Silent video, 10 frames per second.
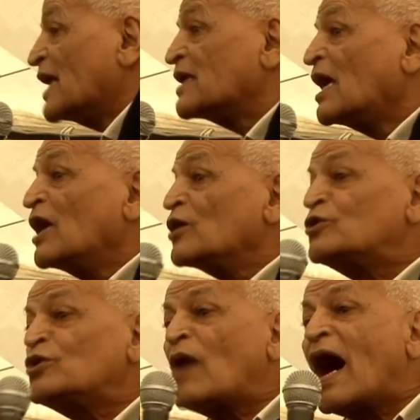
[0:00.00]
that.
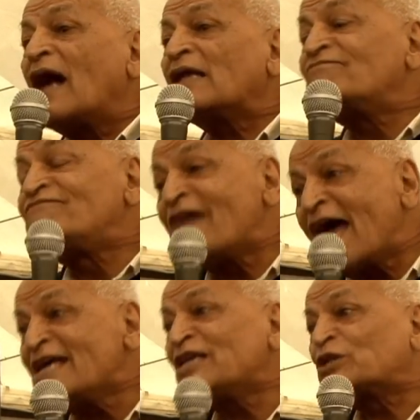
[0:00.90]
You are a
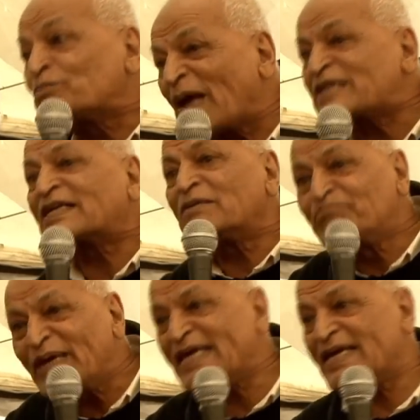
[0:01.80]
very special
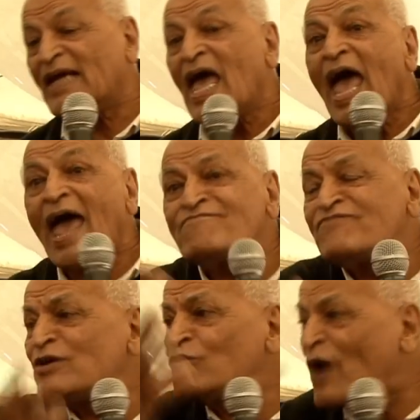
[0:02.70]
being.
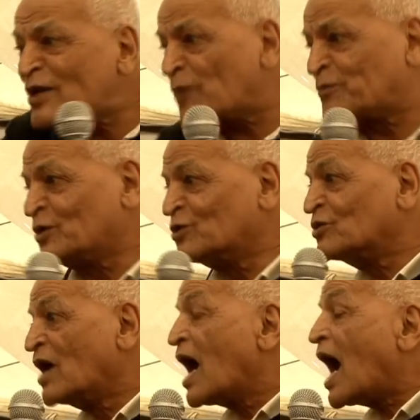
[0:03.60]
Every one of
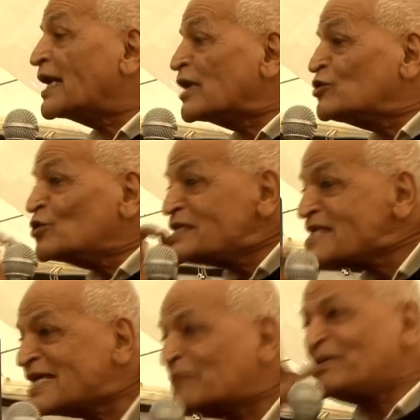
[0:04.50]
you are a
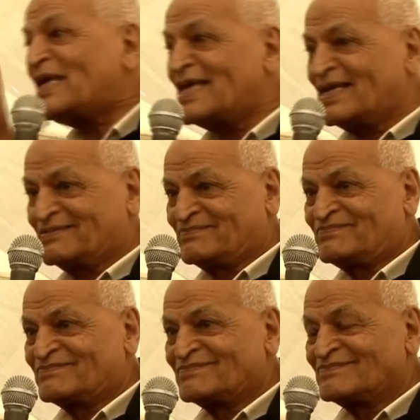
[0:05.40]
unique being.
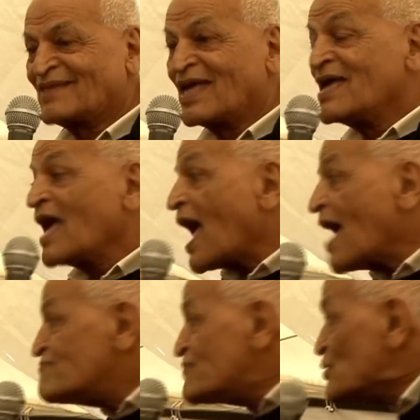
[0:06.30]

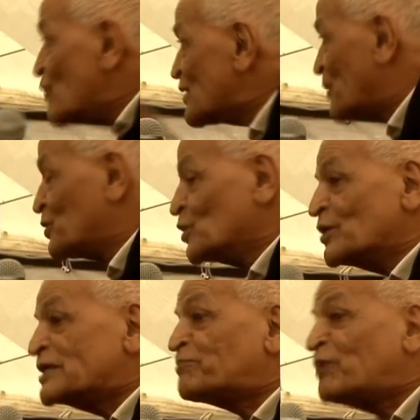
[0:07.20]
Every one of
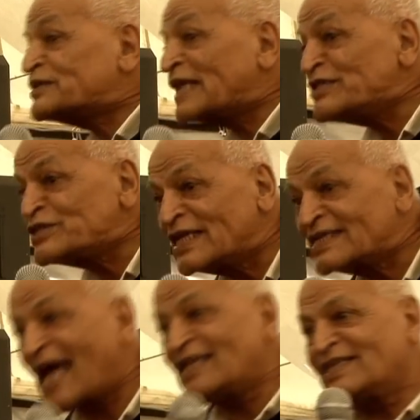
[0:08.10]
you is a potential
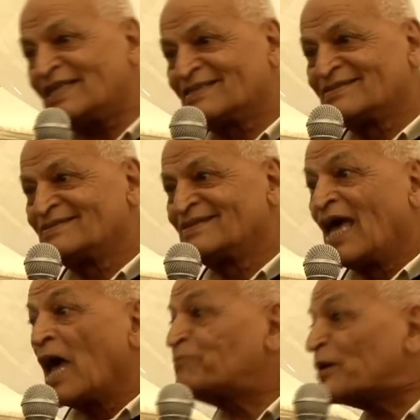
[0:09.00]
Gandhi,
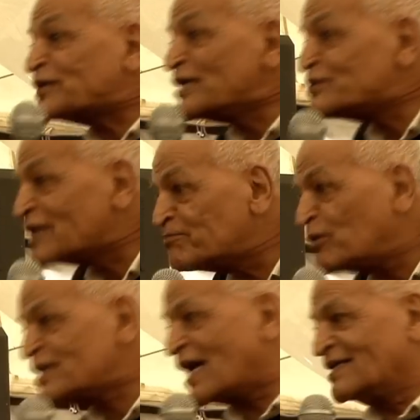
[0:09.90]
a potential
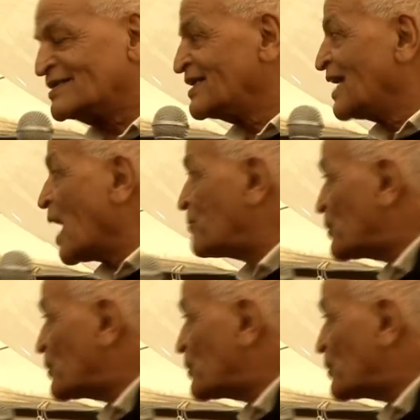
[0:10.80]
Buddha, a